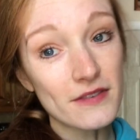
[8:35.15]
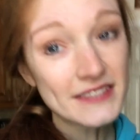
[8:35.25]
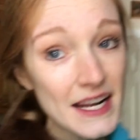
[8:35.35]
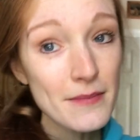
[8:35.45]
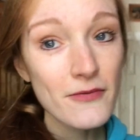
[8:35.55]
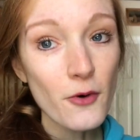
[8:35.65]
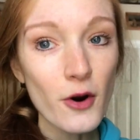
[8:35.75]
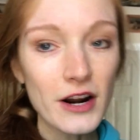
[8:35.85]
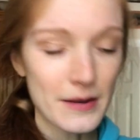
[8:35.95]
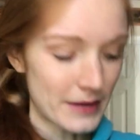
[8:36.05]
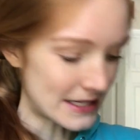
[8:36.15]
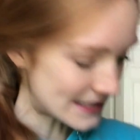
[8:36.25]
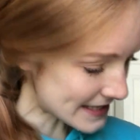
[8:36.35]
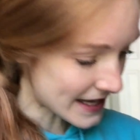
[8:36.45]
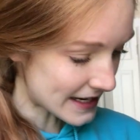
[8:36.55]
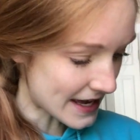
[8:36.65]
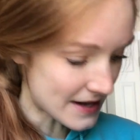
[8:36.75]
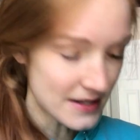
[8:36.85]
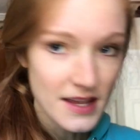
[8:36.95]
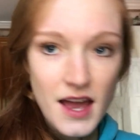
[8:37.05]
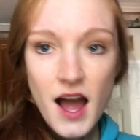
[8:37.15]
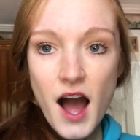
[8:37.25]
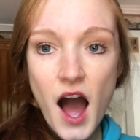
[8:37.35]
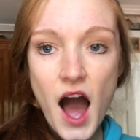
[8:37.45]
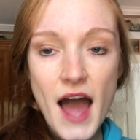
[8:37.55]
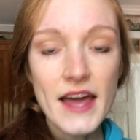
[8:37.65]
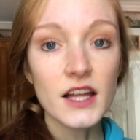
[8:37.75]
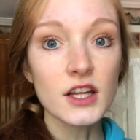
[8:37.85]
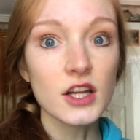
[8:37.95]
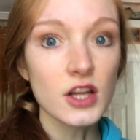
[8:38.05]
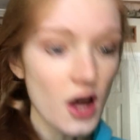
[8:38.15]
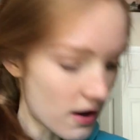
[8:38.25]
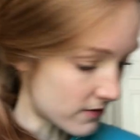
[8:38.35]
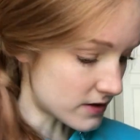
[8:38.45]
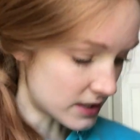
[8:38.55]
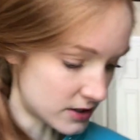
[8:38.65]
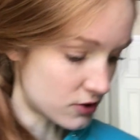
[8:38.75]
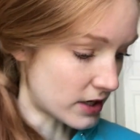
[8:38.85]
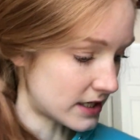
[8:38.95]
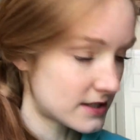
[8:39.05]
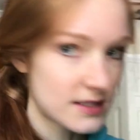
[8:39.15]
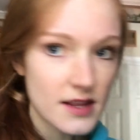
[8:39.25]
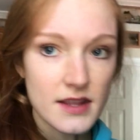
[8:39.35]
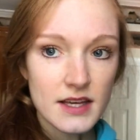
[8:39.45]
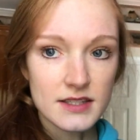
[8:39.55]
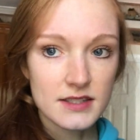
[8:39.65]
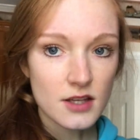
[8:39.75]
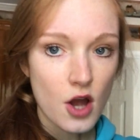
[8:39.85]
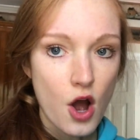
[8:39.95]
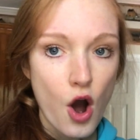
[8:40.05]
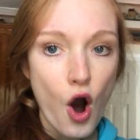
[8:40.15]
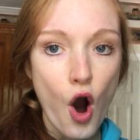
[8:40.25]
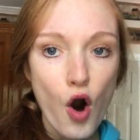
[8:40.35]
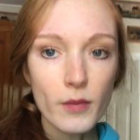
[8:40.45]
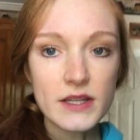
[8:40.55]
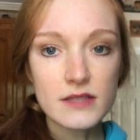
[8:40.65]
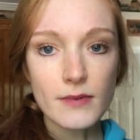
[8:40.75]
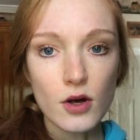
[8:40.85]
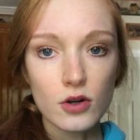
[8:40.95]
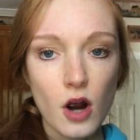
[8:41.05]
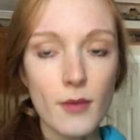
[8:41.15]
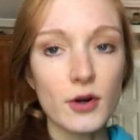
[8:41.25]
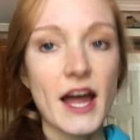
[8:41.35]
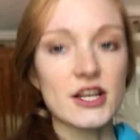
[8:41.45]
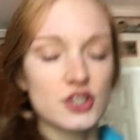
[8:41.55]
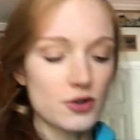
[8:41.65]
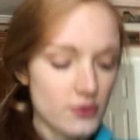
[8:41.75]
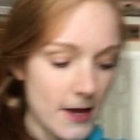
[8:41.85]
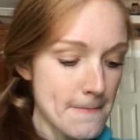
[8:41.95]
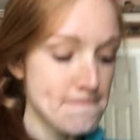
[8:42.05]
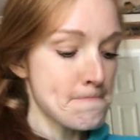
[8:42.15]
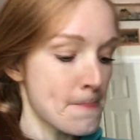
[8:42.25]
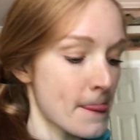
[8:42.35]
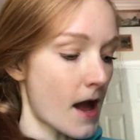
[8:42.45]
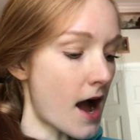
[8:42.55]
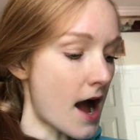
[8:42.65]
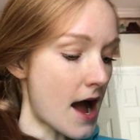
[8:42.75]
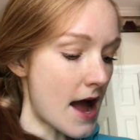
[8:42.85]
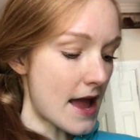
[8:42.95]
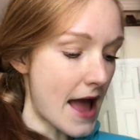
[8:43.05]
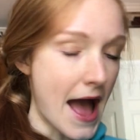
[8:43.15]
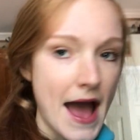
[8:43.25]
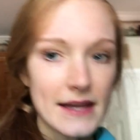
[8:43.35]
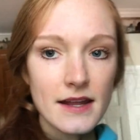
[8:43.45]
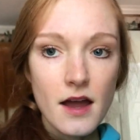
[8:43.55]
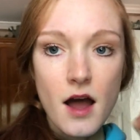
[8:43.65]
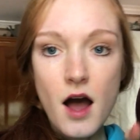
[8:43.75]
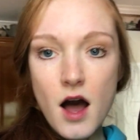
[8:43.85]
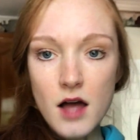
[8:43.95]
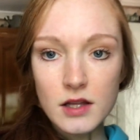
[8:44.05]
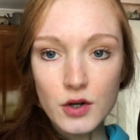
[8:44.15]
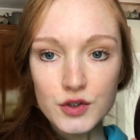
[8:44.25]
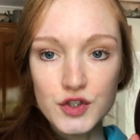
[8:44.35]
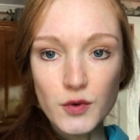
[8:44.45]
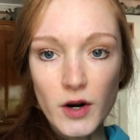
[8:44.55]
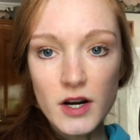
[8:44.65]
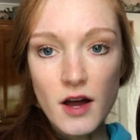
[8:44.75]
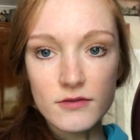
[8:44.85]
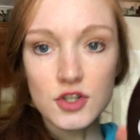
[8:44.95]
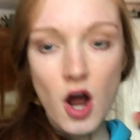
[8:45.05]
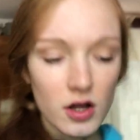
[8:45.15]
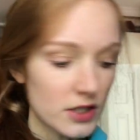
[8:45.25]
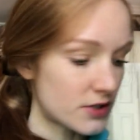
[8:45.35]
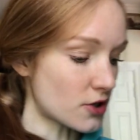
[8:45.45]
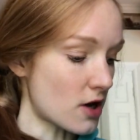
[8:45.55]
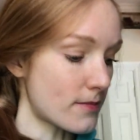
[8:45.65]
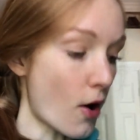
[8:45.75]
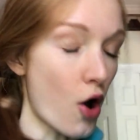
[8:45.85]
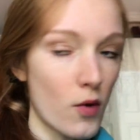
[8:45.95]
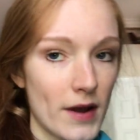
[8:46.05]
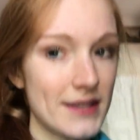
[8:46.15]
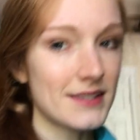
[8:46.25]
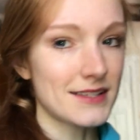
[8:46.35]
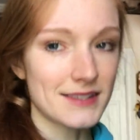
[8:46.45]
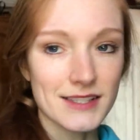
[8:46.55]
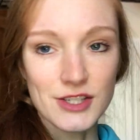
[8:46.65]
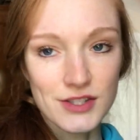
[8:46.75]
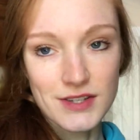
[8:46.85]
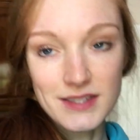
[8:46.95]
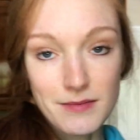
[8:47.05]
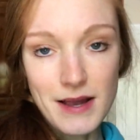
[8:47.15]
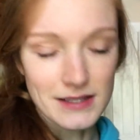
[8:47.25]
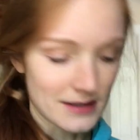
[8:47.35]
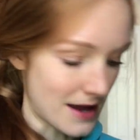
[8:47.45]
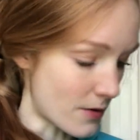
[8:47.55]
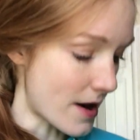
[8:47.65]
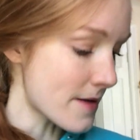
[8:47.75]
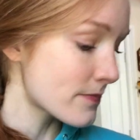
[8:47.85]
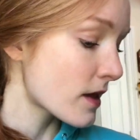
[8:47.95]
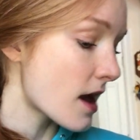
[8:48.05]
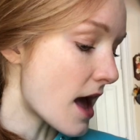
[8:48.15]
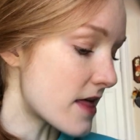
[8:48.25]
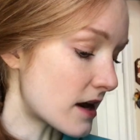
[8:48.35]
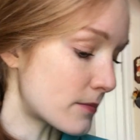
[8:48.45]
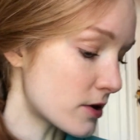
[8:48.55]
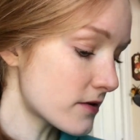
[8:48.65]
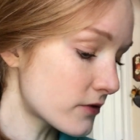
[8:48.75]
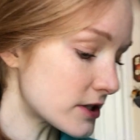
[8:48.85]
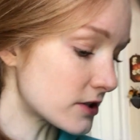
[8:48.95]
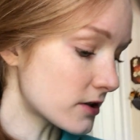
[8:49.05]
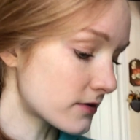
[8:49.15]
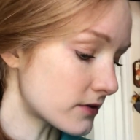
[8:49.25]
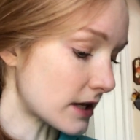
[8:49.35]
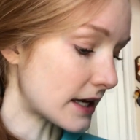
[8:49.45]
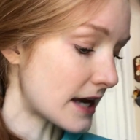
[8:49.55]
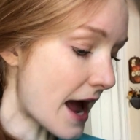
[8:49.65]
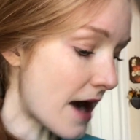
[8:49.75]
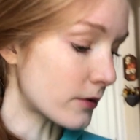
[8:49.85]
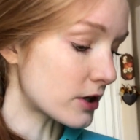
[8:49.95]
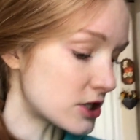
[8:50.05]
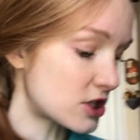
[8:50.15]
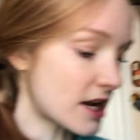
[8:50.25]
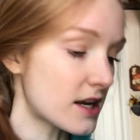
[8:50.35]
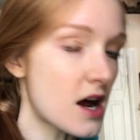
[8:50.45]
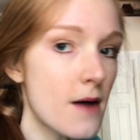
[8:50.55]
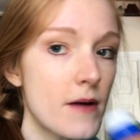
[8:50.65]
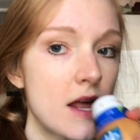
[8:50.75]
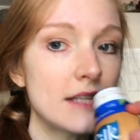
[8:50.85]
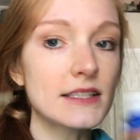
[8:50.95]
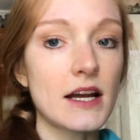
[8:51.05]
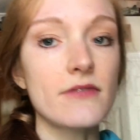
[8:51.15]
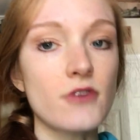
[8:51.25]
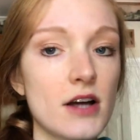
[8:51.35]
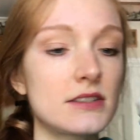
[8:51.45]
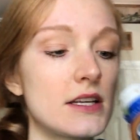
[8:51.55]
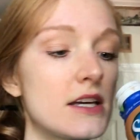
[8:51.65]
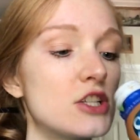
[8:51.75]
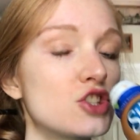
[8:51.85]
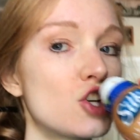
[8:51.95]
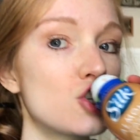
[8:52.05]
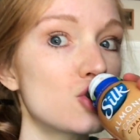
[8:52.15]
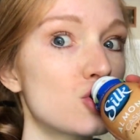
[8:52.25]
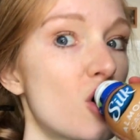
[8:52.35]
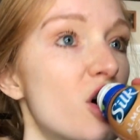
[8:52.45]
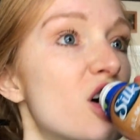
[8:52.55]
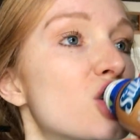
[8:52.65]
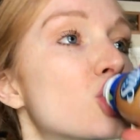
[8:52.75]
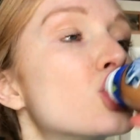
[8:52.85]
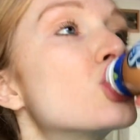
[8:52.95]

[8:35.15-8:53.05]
I've said it before and I'm gonna say it again. I love these drinks. This almond milk caramel cashew thing. I add a little squirt of chocolate syrup always because it just is amazing that way. And then I put it in the freezer for like an hour and shake it up, and it's like a Frosty. It is so good.